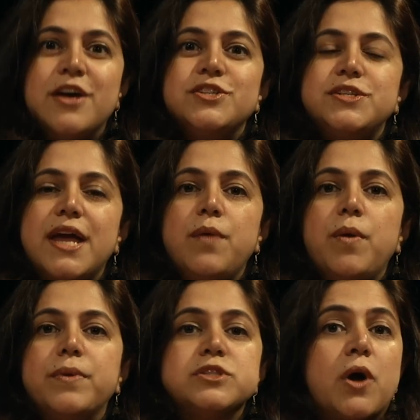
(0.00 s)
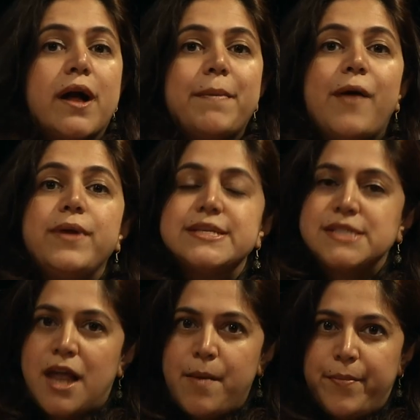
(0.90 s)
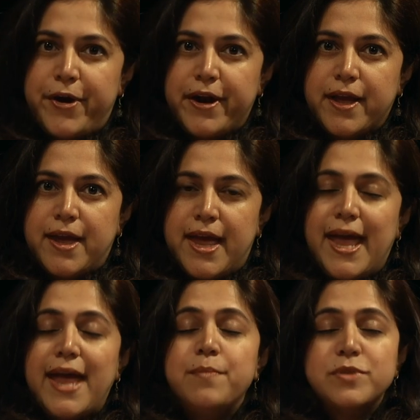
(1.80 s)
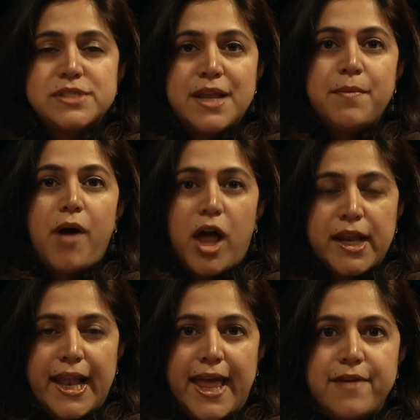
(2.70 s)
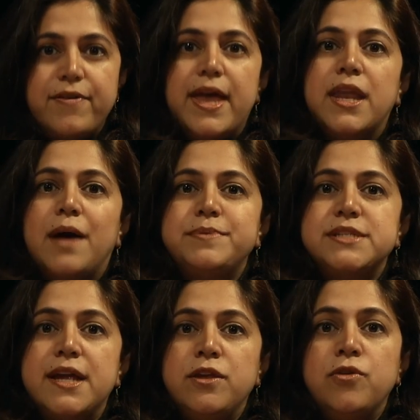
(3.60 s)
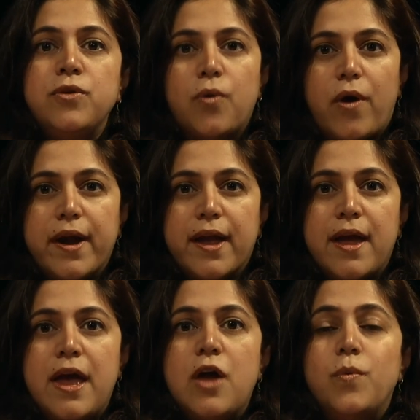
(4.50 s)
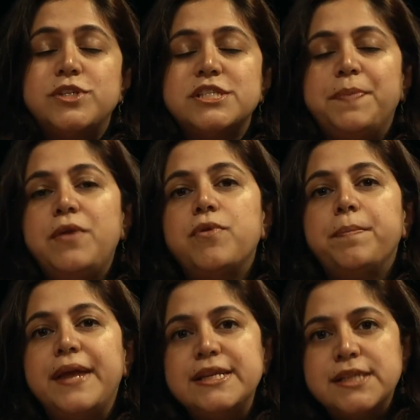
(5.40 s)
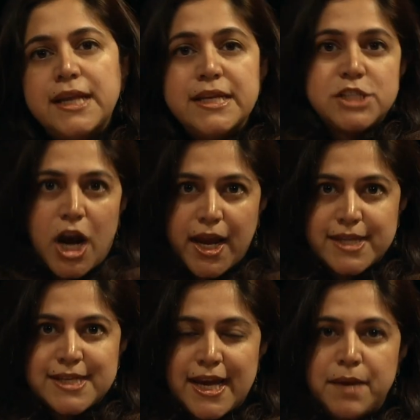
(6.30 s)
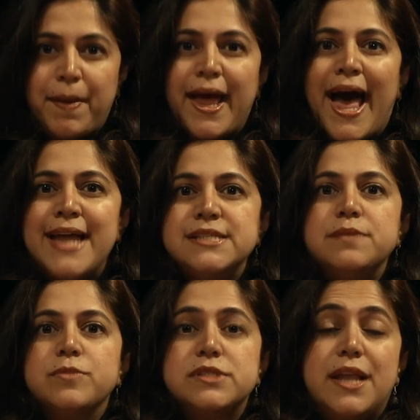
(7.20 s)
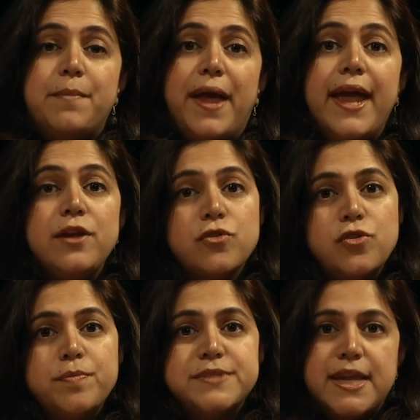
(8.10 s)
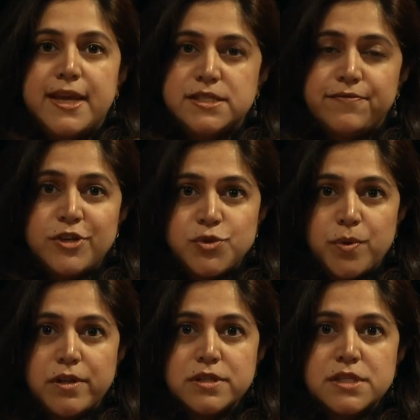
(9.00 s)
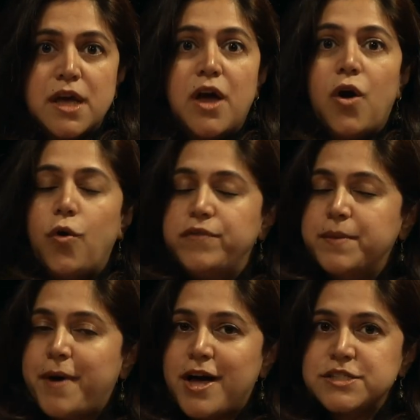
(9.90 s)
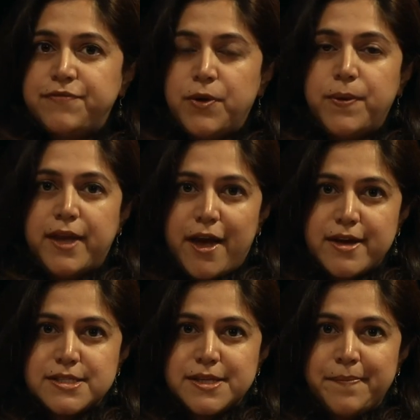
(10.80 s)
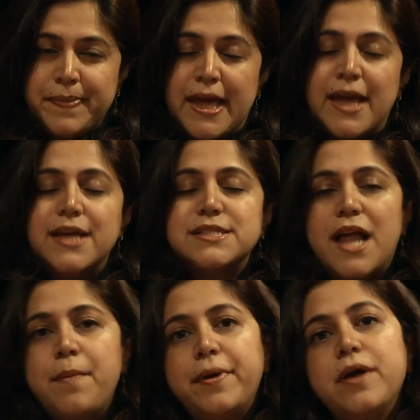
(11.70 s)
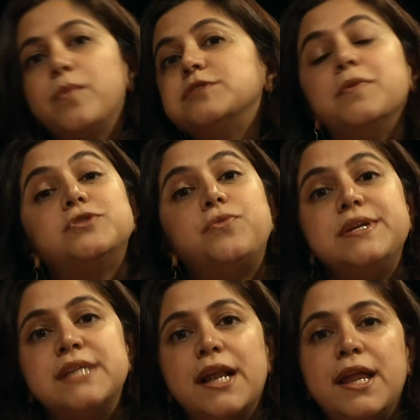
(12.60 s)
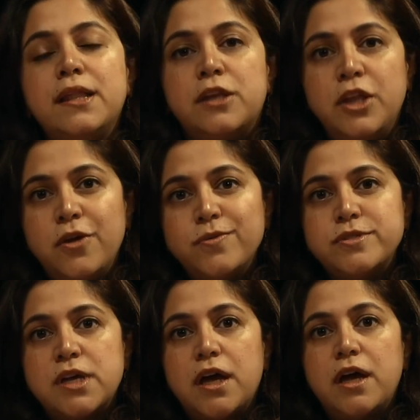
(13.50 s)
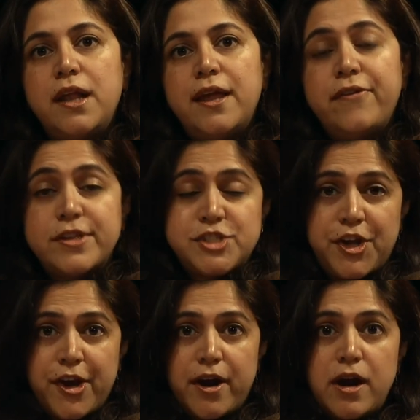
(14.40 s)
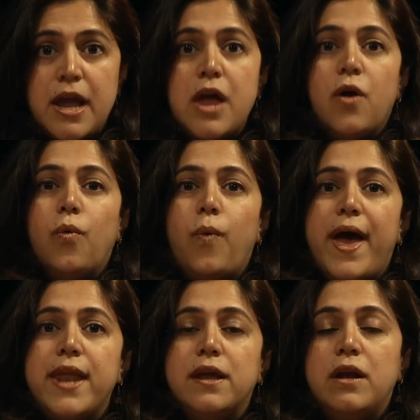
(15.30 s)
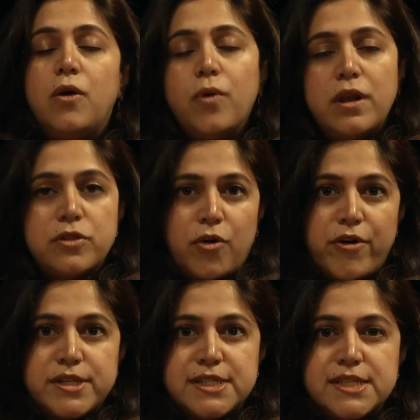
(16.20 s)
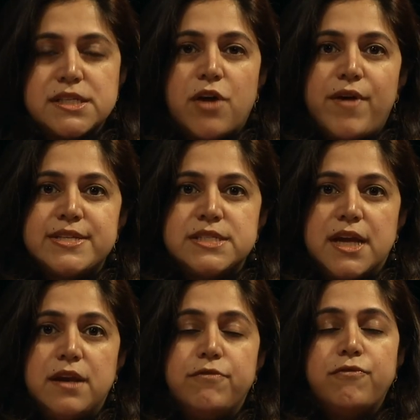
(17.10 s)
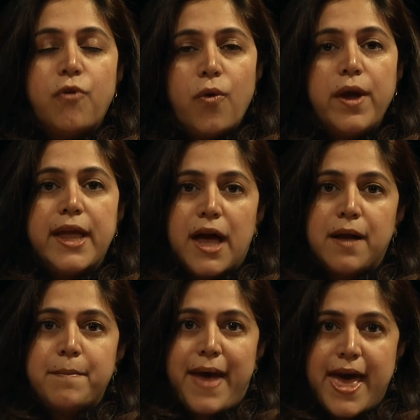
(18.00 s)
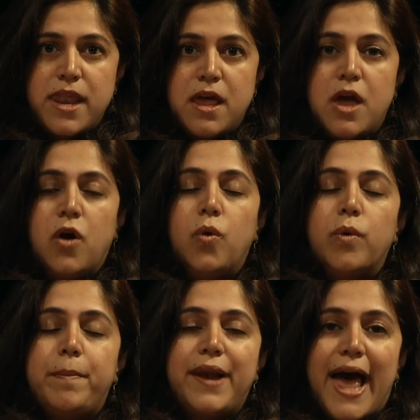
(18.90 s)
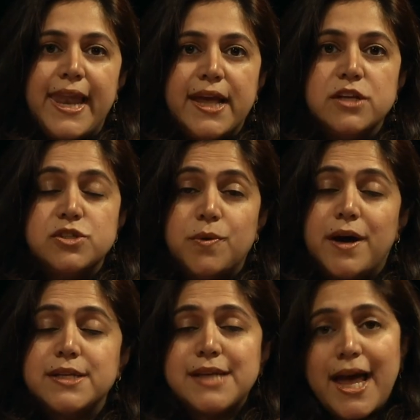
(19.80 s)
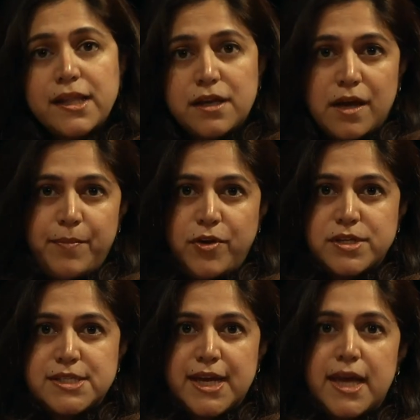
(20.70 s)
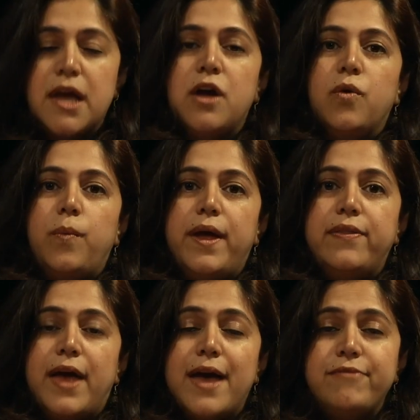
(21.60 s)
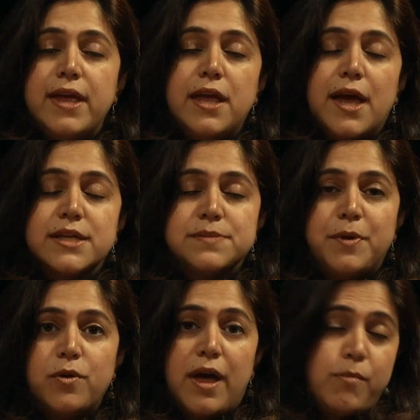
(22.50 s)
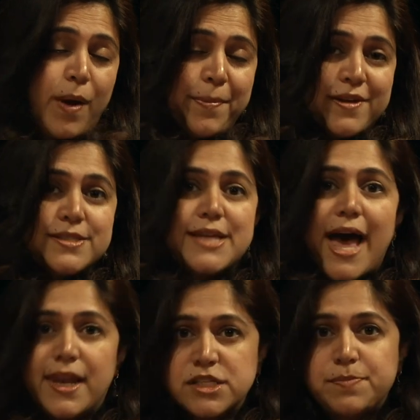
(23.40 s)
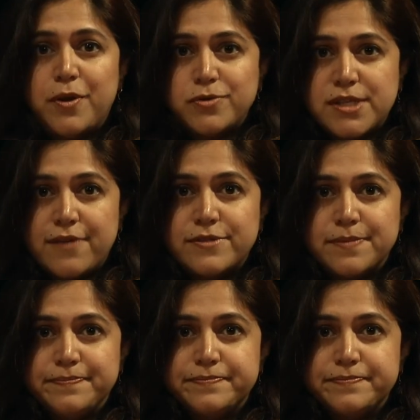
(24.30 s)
Today, we will talk about Islamberg, a Muslim enclave in upstate New York, which has been repeatedly targeted by anti Muslim hate groups and individuals over the past few years. Islamberg was most recently in the news earlier this year when local authorities arrested four young men who were planning to attack the community with heavy uh, weapons and explosives.